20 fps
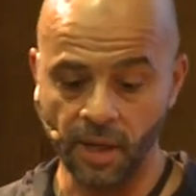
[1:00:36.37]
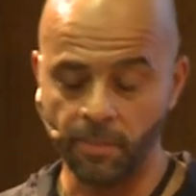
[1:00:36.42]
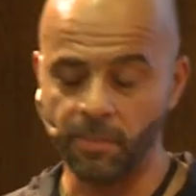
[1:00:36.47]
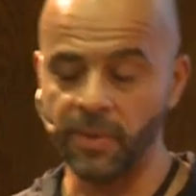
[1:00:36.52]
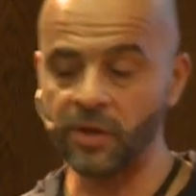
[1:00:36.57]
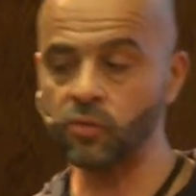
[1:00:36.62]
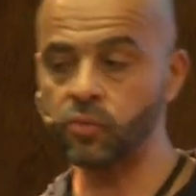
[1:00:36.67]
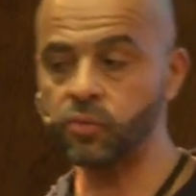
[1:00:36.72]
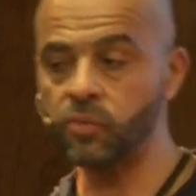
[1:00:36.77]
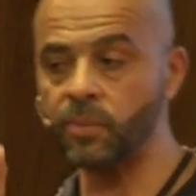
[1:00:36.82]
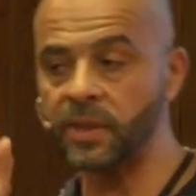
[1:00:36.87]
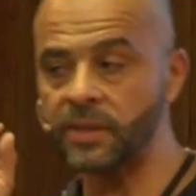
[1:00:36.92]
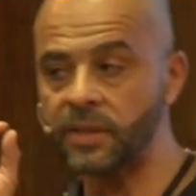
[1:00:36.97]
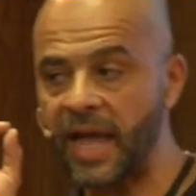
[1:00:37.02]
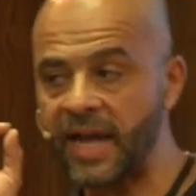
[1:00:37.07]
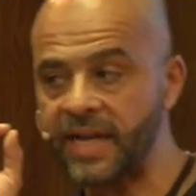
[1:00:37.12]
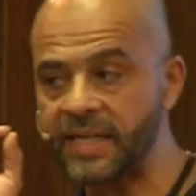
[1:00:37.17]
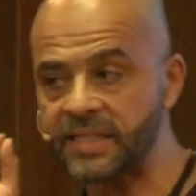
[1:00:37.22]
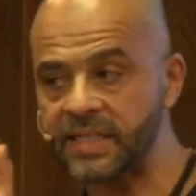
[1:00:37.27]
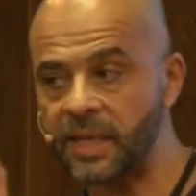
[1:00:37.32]
But
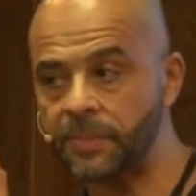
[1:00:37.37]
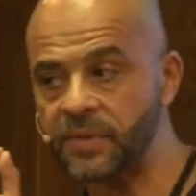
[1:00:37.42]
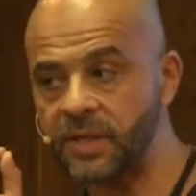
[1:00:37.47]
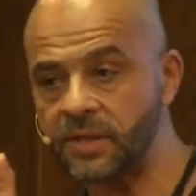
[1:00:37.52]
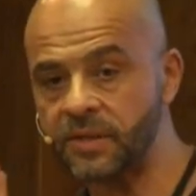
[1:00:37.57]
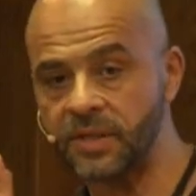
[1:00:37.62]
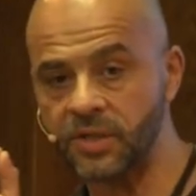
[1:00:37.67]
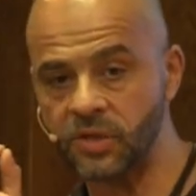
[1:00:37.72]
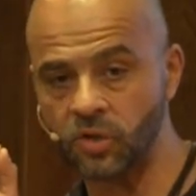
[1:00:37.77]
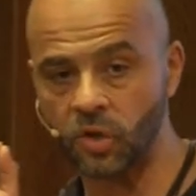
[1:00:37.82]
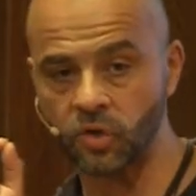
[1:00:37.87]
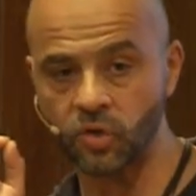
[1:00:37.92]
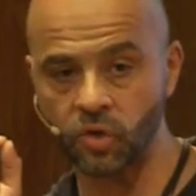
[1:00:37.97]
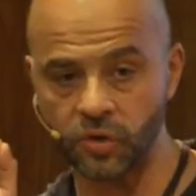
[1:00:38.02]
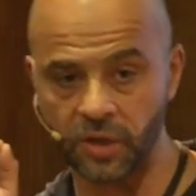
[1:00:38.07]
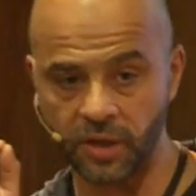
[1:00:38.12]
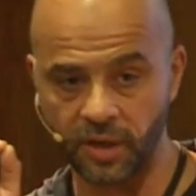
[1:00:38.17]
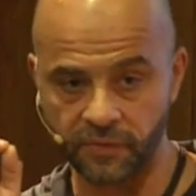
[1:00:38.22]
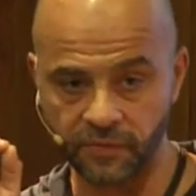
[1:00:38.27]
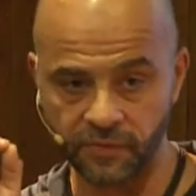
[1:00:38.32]
acceptance is not
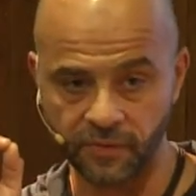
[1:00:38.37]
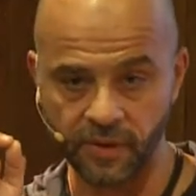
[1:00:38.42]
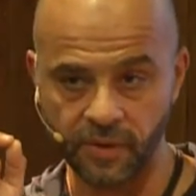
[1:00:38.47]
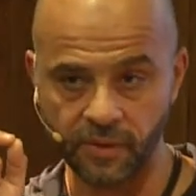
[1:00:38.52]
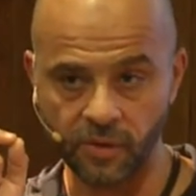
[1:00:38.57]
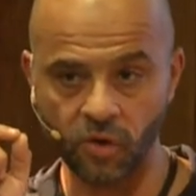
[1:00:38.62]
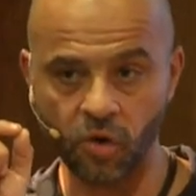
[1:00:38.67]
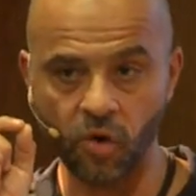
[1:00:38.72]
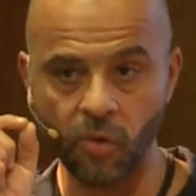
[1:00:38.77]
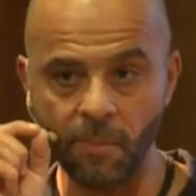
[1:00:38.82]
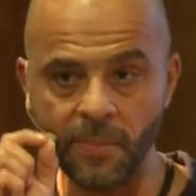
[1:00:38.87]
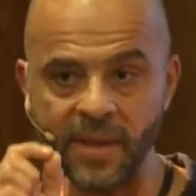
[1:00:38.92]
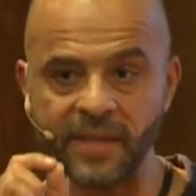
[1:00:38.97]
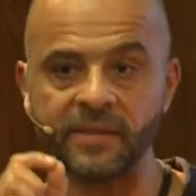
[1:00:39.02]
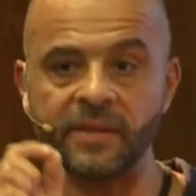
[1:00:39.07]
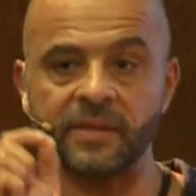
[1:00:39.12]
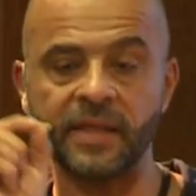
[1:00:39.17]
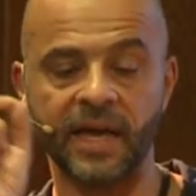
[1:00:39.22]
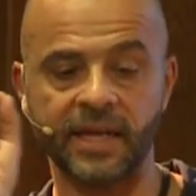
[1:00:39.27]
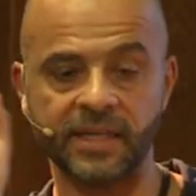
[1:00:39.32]
good enough.
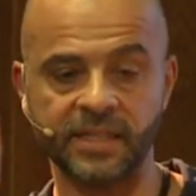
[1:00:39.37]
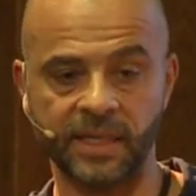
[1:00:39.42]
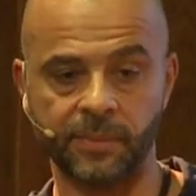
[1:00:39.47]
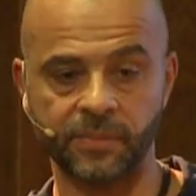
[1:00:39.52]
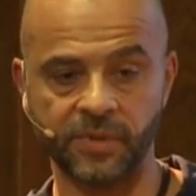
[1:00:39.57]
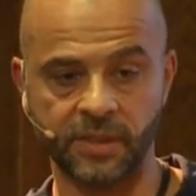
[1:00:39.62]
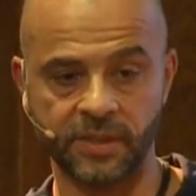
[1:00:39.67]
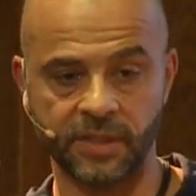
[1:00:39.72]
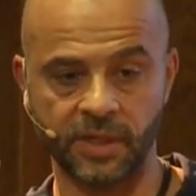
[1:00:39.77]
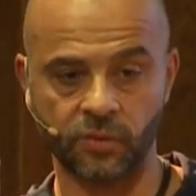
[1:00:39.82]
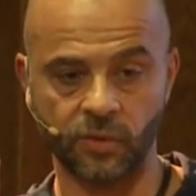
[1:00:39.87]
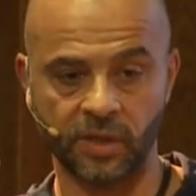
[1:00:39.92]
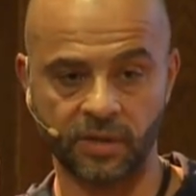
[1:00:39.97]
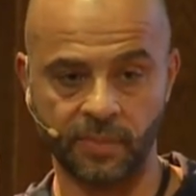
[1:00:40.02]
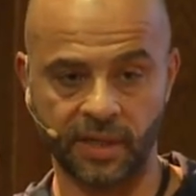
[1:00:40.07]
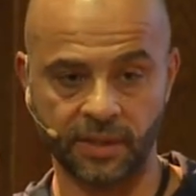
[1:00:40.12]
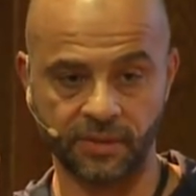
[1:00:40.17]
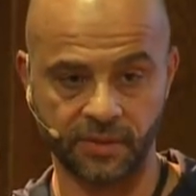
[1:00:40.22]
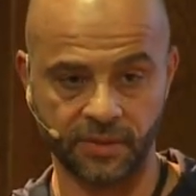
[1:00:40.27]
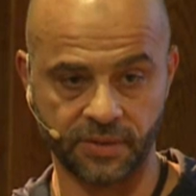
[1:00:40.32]
Committed acceptance is what
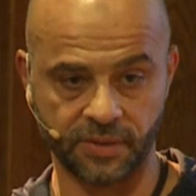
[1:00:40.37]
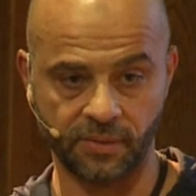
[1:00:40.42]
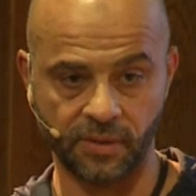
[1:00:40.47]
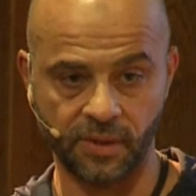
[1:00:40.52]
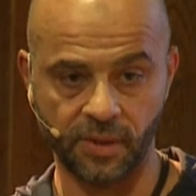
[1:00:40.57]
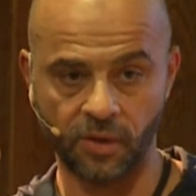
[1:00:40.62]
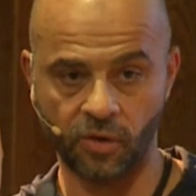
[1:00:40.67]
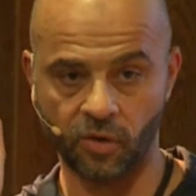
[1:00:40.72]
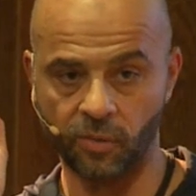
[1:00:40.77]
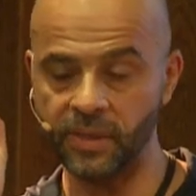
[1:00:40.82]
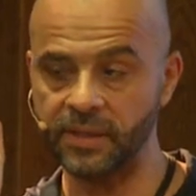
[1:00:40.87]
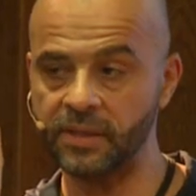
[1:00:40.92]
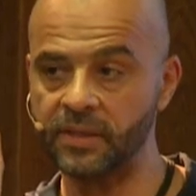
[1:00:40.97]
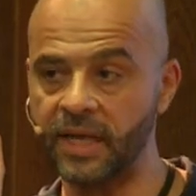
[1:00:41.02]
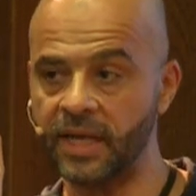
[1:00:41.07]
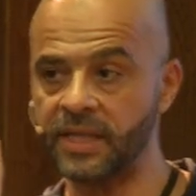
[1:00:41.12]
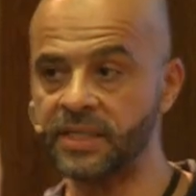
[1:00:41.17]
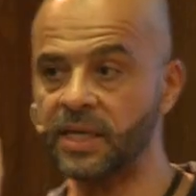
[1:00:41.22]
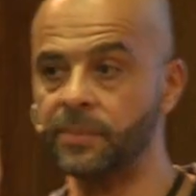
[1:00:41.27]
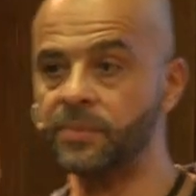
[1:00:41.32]
matters. Committed
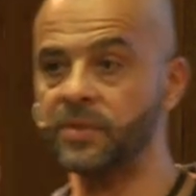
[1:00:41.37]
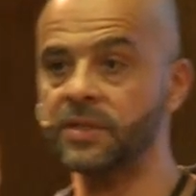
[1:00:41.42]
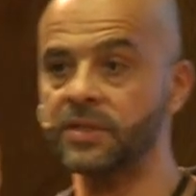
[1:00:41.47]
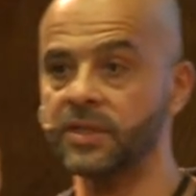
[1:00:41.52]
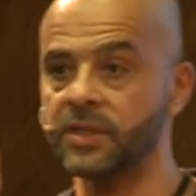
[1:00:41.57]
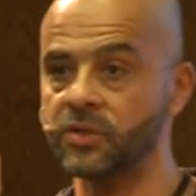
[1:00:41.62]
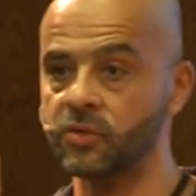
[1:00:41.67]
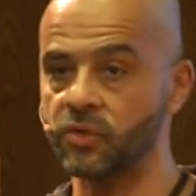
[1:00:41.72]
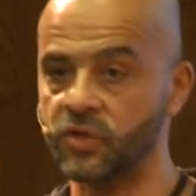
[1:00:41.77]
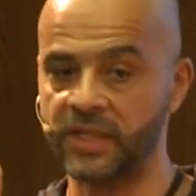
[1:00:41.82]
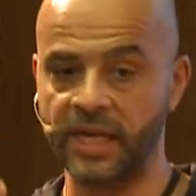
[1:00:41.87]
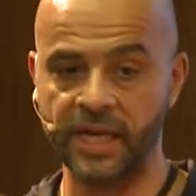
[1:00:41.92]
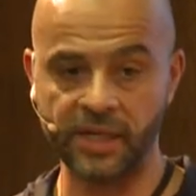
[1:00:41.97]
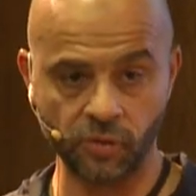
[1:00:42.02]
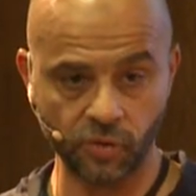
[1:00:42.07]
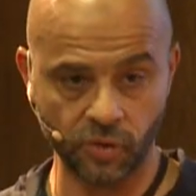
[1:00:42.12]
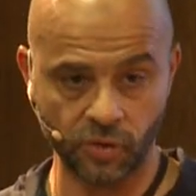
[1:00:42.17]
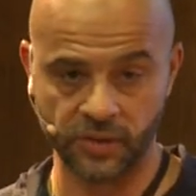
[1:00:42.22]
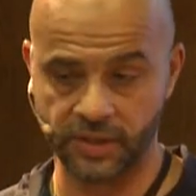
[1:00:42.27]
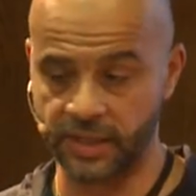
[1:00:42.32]
acceptance is to say
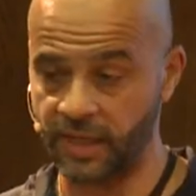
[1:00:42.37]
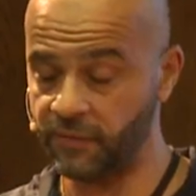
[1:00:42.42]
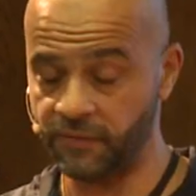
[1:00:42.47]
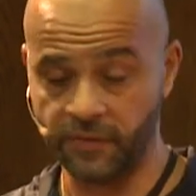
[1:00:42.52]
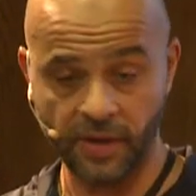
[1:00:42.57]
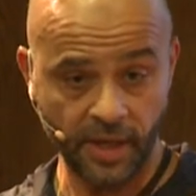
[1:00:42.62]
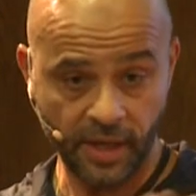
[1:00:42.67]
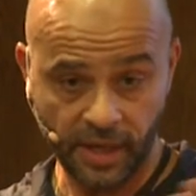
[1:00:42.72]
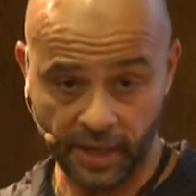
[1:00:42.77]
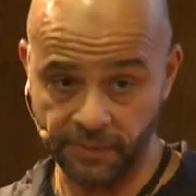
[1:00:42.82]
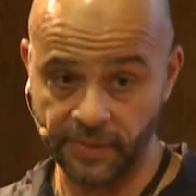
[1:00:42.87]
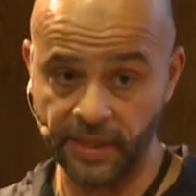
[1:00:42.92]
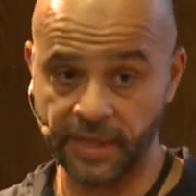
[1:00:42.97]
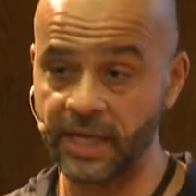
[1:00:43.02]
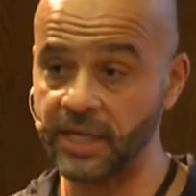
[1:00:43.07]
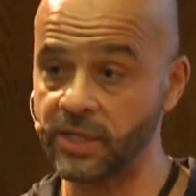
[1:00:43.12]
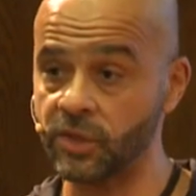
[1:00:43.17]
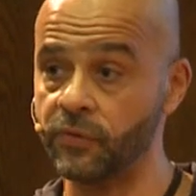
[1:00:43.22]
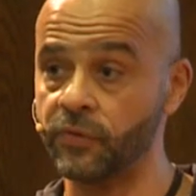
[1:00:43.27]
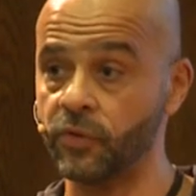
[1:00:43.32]
to yourself, in the
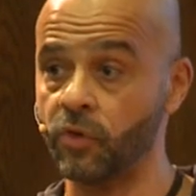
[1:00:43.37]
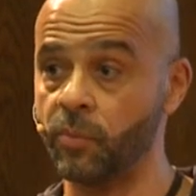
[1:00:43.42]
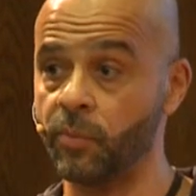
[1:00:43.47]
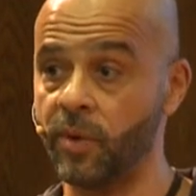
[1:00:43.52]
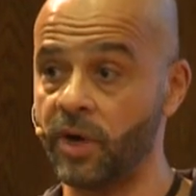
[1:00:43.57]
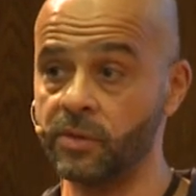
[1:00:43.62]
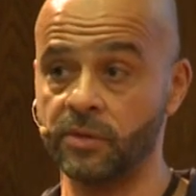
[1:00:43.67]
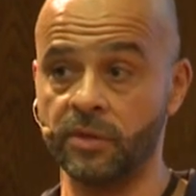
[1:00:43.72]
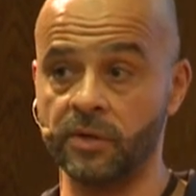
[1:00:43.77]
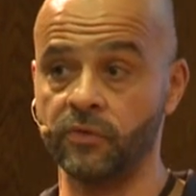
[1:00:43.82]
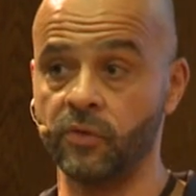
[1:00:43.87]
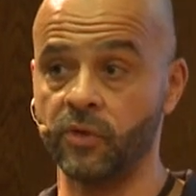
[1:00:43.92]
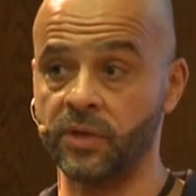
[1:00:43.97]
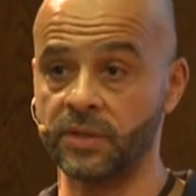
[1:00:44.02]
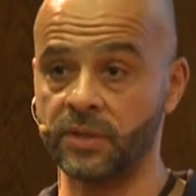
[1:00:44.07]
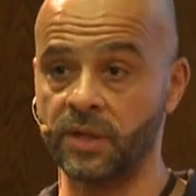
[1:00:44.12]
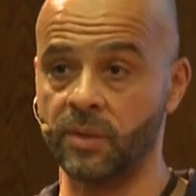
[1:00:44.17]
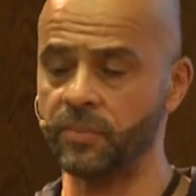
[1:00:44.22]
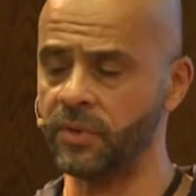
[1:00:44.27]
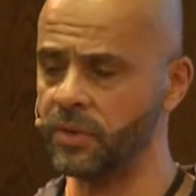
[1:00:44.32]
case of your partner, for
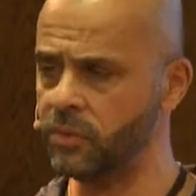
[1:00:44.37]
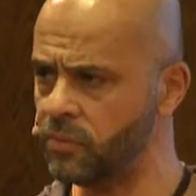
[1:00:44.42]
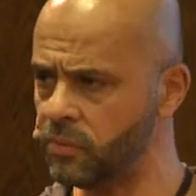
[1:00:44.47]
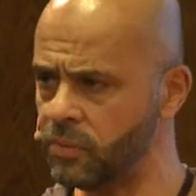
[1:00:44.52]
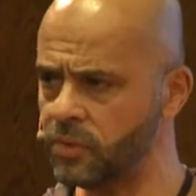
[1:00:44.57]
example,